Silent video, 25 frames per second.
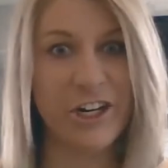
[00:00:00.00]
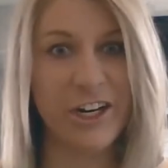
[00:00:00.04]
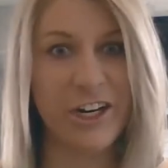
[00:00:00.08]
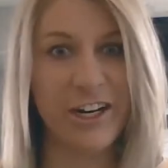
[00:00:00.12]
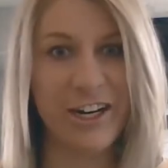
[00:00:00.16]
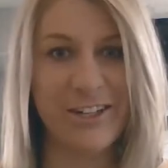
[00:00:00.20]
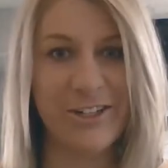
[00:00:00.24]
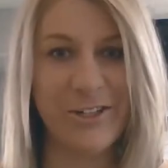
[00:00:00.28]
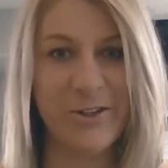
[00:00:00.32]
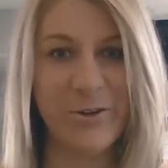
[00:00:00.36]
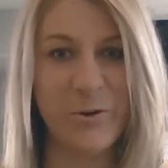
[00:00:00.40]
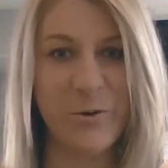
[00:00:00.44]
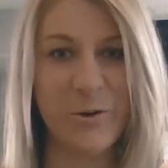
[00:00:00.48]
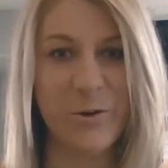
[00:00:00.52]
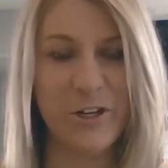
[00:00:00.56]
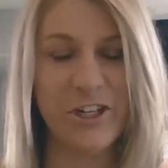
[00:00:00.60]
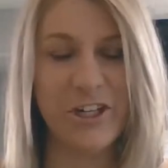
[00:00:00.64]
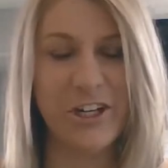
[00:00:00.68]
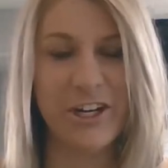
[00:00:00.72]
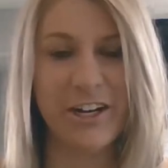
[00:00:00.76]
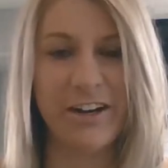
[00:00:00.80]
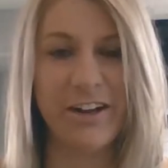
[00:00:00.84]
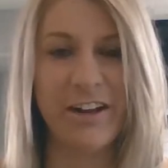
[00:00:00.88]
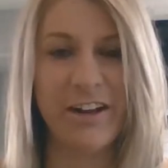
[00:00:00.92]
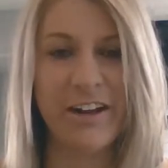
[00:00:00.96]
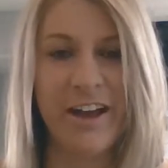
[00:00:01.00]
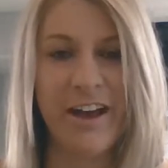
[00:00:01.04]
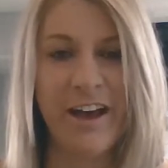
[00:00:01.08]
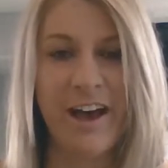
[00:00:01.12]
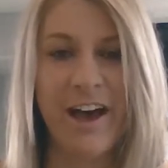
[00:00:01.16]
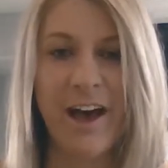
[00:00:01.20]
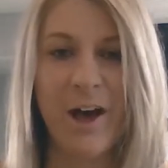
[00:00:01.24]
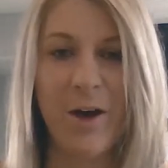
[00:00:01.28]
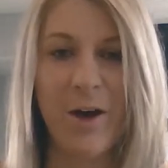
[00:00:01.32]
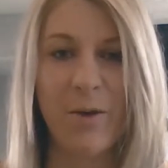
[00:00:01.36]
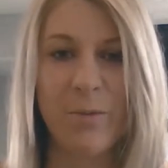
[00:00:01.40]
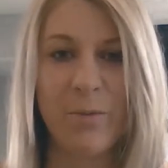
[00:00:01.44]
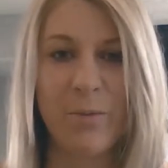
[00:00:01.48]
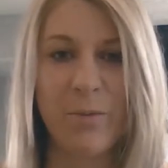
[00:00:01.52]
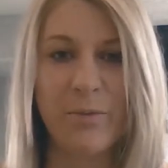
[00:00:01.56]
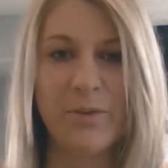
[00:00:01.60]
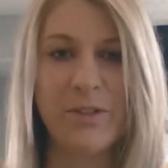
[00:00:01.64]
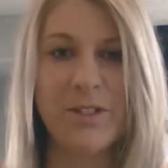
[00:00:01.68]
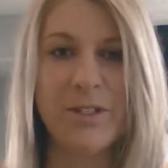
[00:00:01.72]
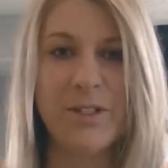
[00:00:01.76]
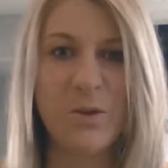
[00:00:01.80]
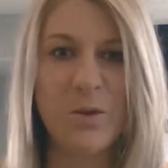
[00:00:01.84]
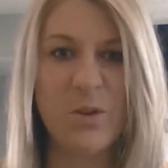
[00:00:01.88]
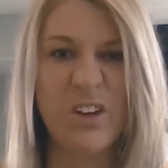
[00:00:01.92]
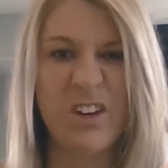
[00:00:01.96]
in it too, which could help
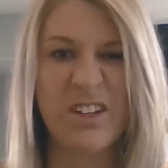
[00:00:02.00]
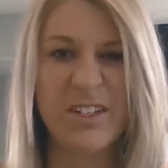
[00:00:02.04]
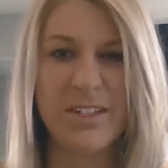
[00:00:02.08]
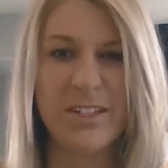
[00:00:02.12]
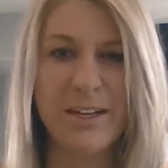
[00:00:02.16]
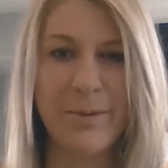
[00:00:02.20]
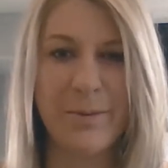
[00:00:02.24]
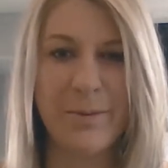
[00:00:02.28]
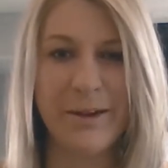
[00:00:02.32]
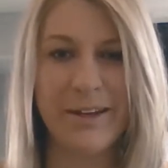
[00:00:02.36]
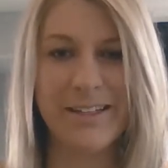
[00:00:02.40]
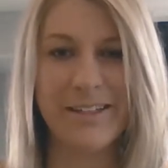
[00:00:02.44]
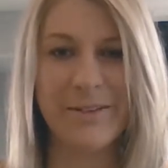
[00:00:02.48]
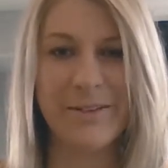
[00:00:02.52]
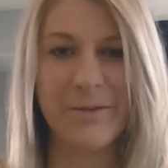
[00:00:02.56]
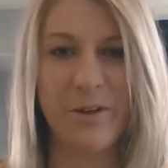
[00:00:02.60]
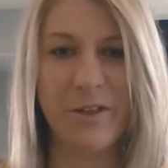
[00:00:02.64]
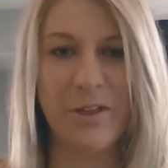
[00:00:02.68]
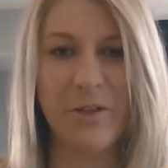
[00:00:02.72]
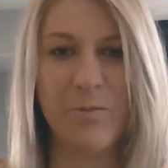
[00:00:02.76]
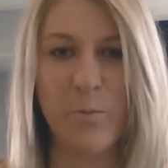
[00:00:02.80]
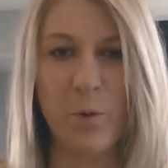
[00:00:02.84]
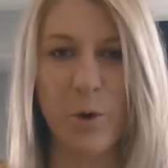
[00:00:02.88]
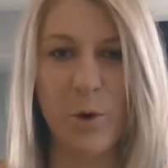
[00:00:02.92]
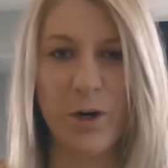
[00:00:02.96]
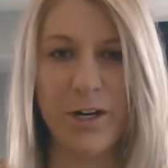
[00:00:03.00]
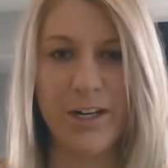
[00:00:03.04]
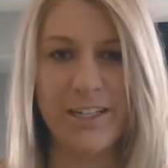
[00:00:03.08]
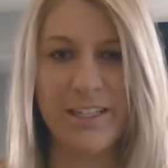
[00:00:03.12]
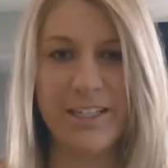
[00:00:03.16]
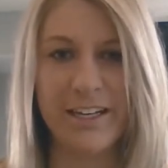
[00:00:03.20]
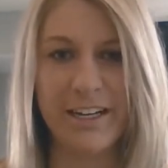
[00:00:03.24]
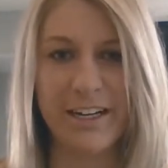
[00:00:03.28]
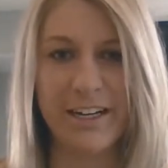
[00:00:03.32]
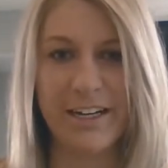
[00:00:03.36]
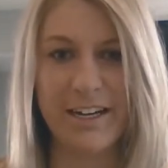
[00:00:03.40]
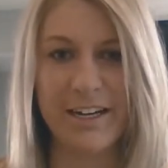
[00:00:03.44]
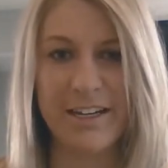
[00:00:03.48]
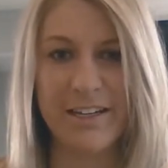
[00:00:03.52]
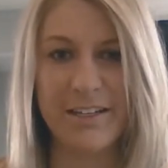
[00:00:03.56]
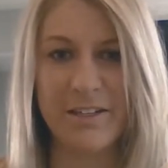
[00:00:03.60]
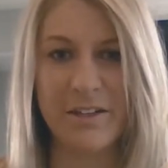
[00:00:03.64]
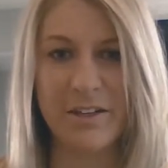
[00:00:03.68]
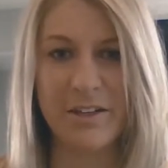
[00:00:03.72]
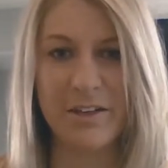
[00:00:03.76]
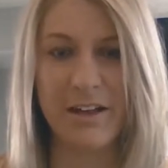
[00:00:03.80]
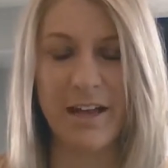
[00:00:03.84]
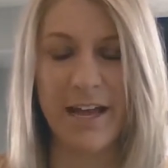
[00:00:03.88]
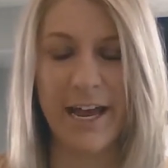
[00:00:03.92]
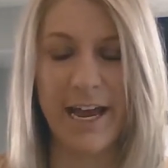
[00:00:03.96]
soothe their stomachs and with morning sickness.
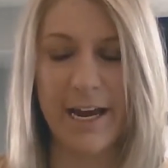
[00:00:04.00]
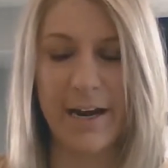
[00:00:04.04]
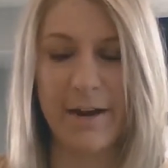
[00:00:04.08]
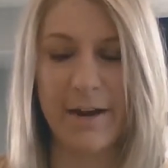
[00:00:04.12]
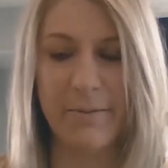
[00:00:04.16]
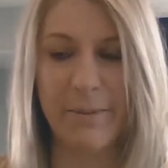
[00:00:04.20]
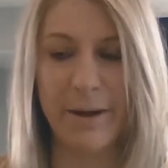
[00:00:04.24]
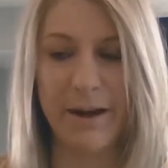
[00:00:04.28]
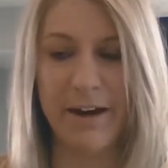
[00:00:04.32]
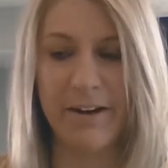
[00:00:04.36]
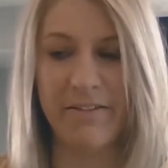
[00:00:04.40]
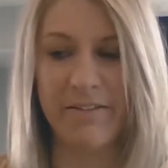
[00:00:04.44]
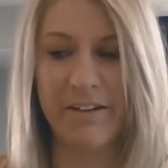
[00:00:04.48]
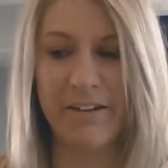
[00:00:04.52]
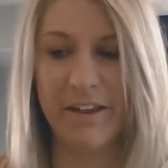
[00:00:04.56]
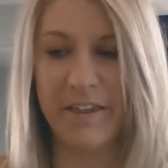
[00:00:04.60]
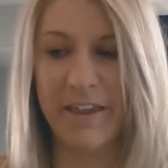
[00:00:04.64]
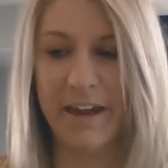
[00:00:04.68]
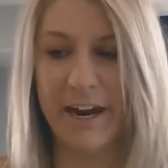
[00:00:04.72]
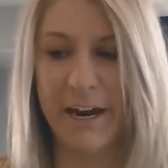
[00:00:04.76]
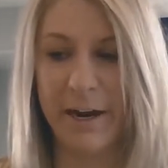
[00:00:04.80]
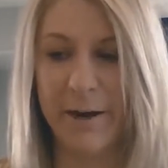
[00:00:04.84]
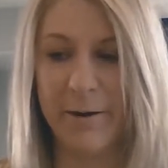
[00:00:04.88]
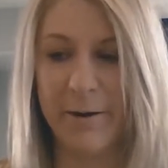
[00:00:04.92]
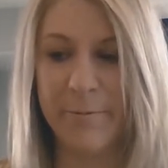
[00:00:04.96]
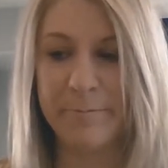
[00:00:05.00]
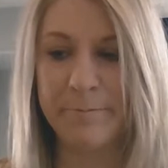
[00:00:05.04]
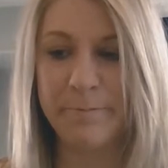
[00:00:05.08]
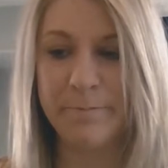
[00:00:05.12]
Little added benefit there.